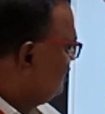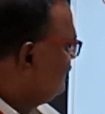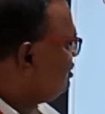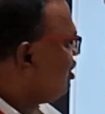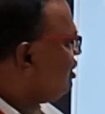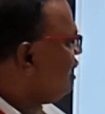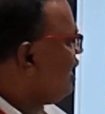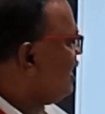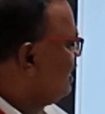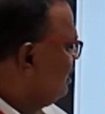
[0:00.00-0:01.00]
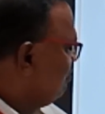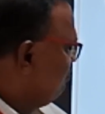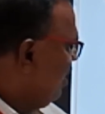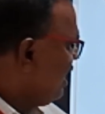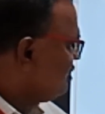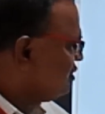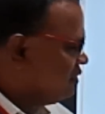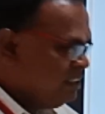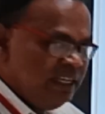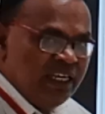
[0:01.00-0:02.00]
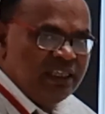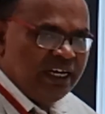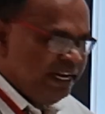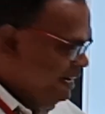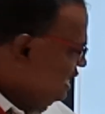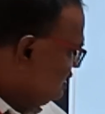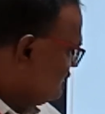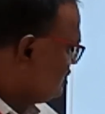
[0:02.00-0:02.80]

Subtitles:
These are the flag setting the data.